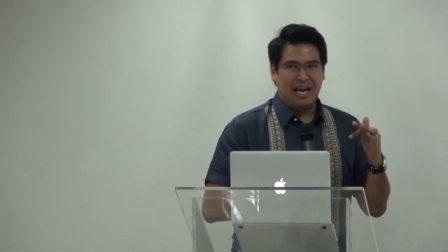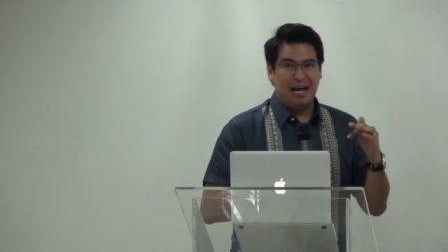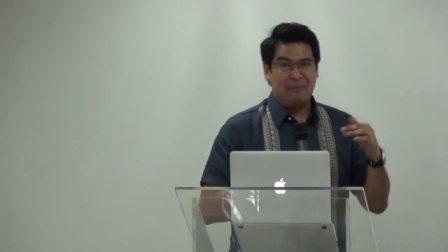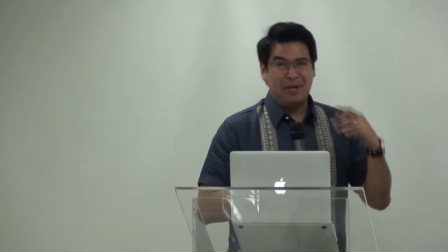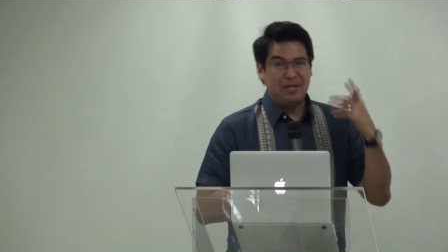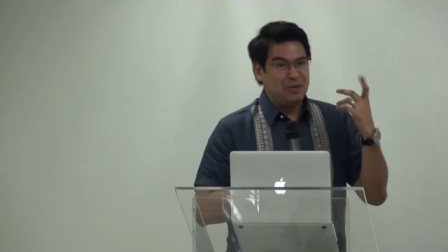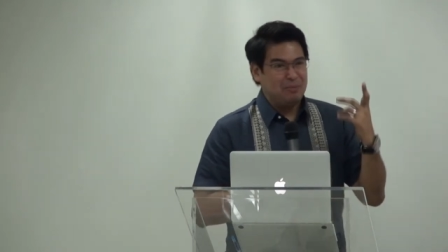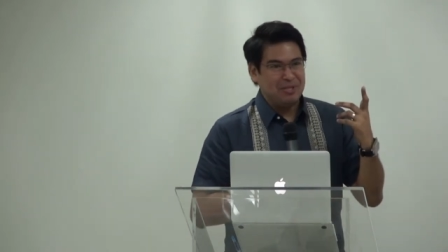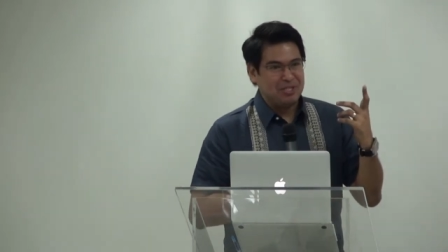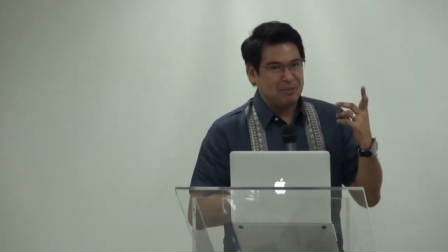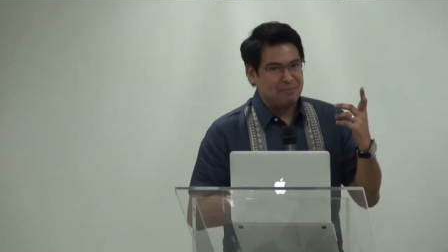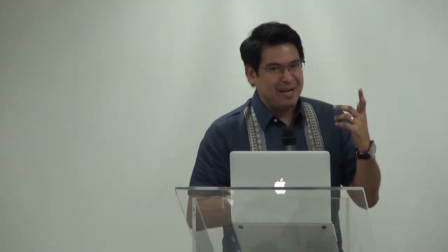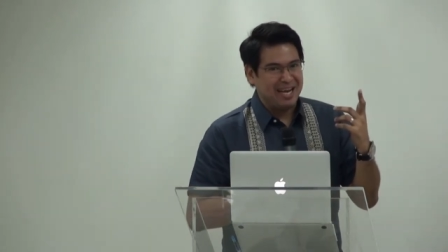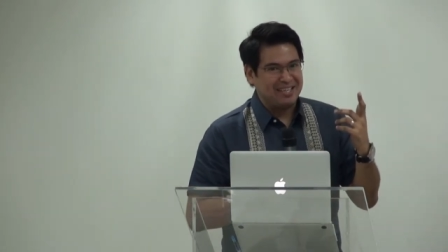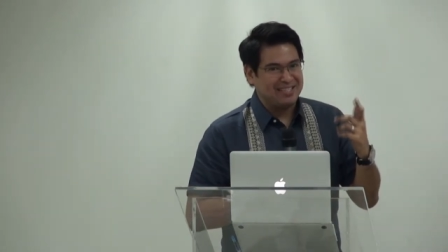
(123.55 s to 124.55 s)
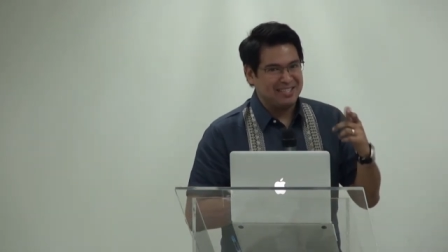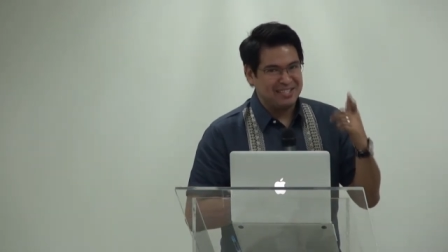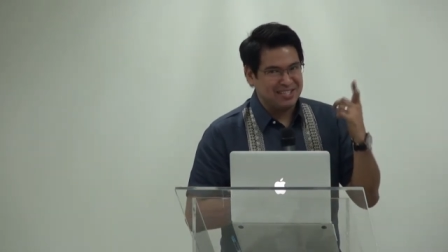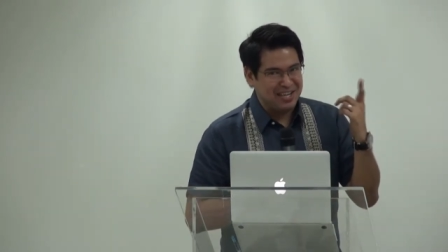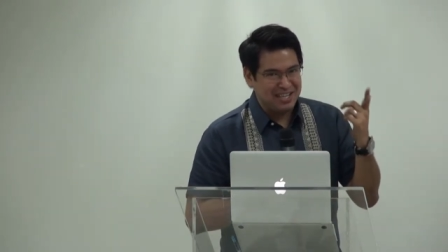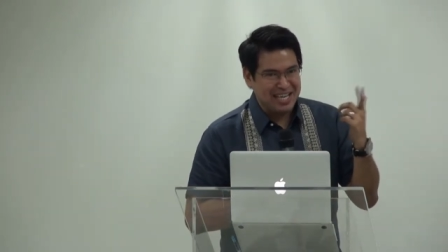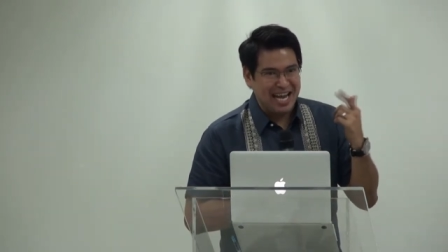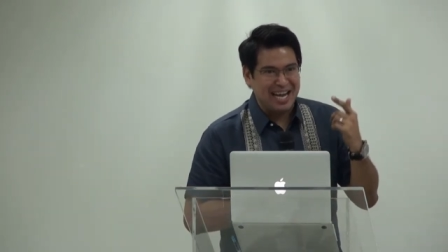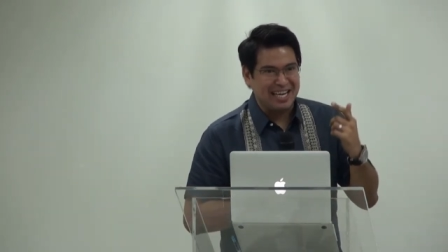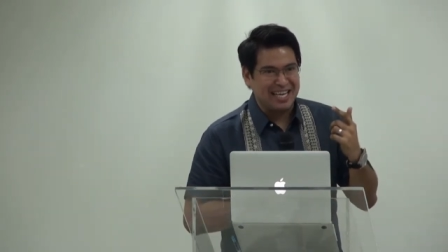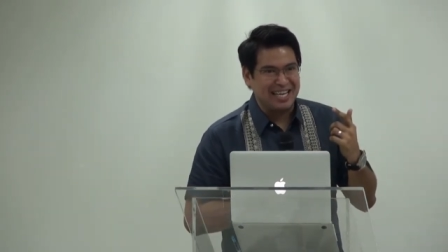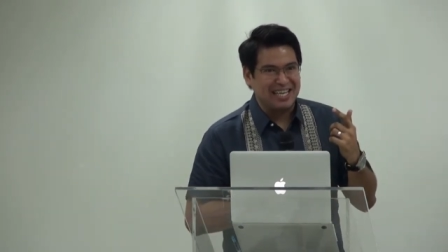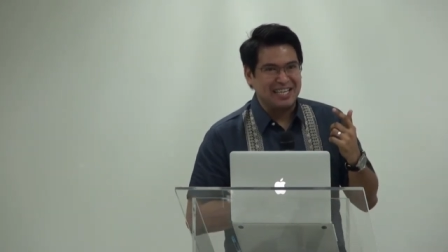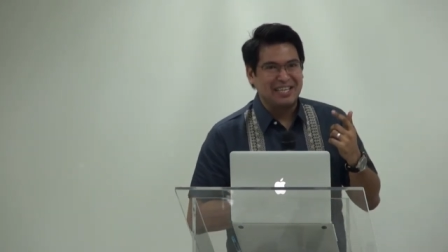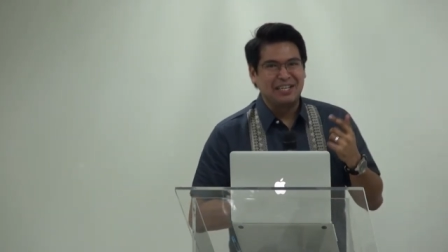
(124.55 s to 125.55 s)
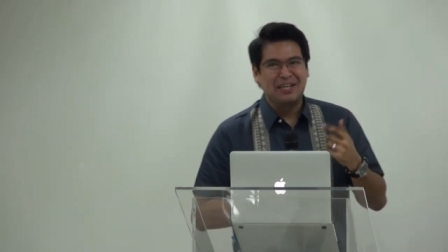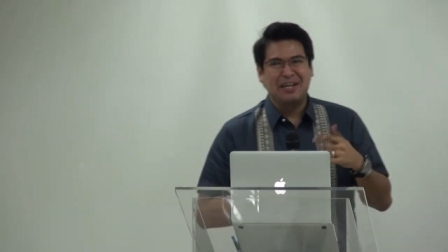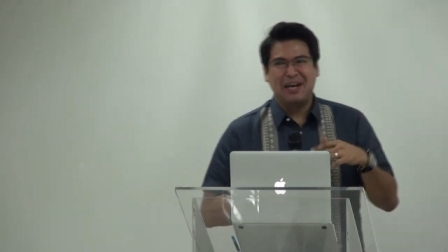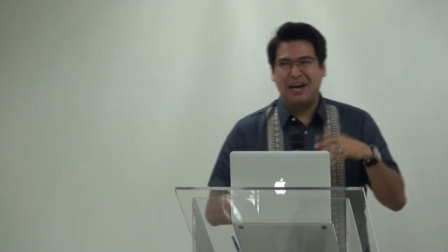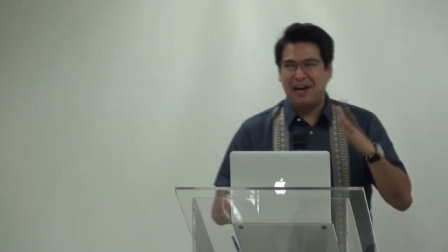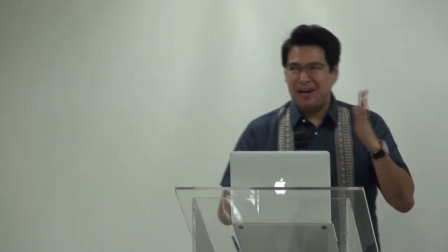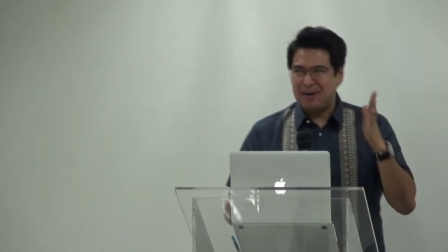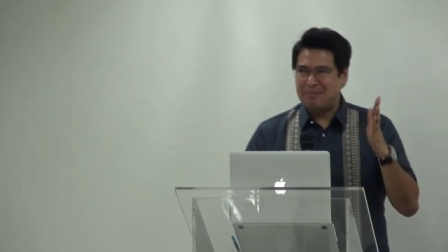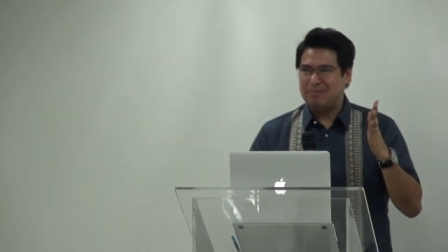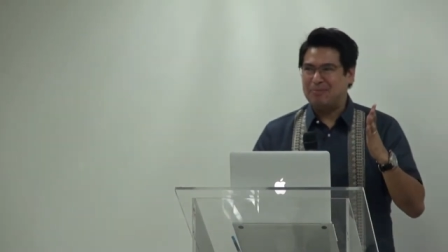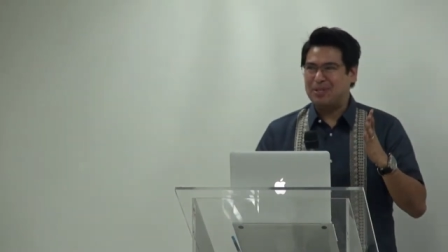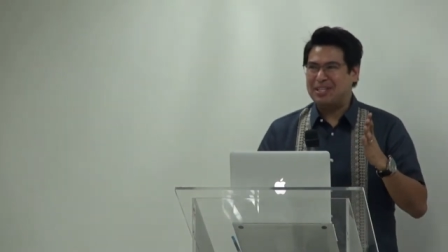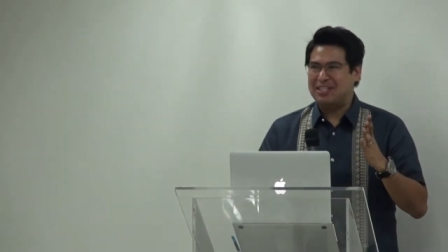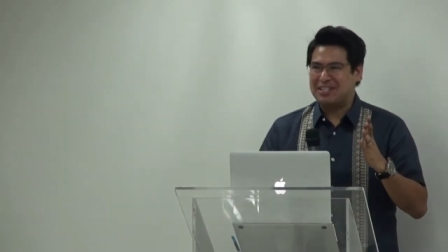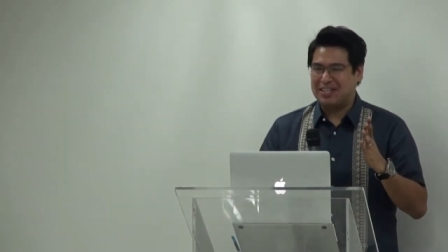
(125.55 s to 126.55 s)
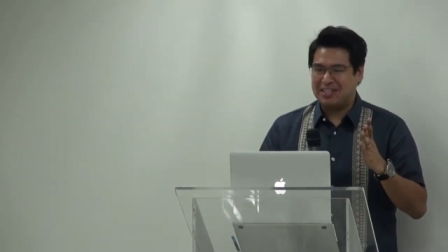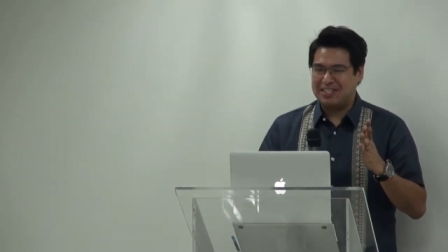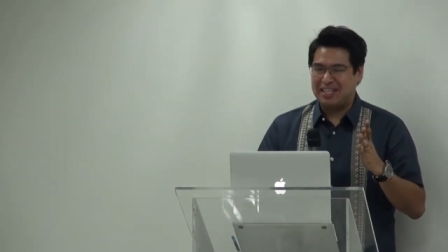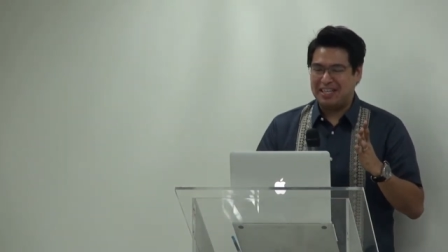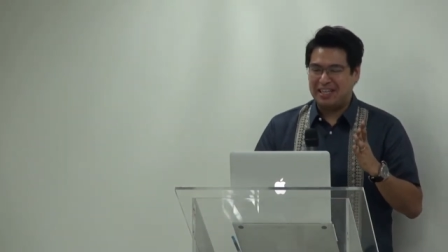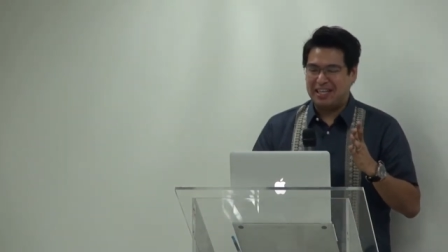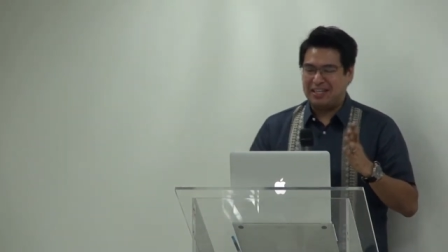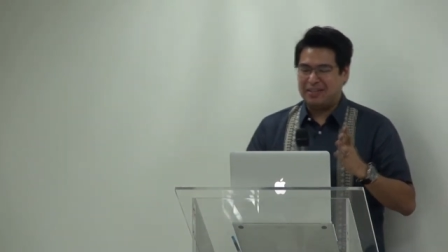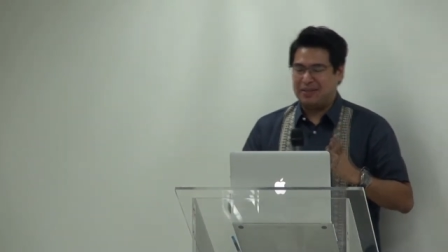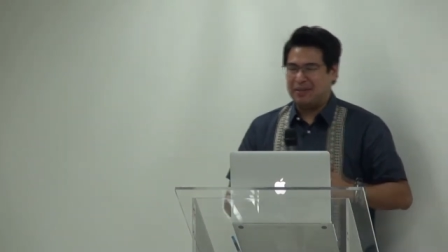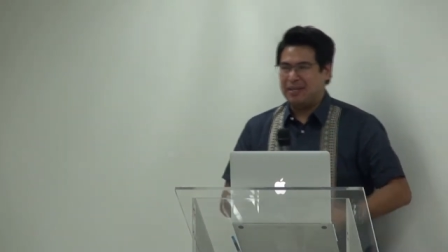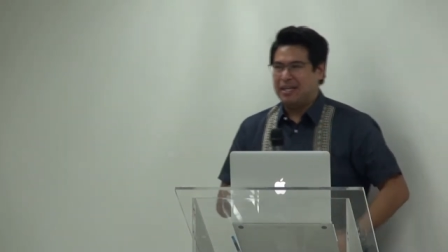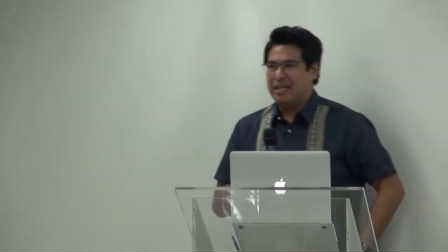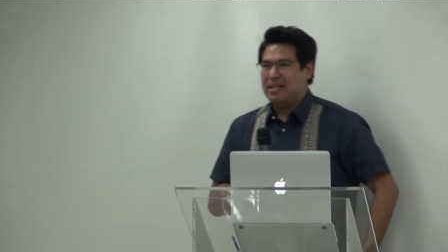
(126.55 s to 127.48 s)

Um, and you'd be surprised, it's not hacking. Uh, we'll discuss that later.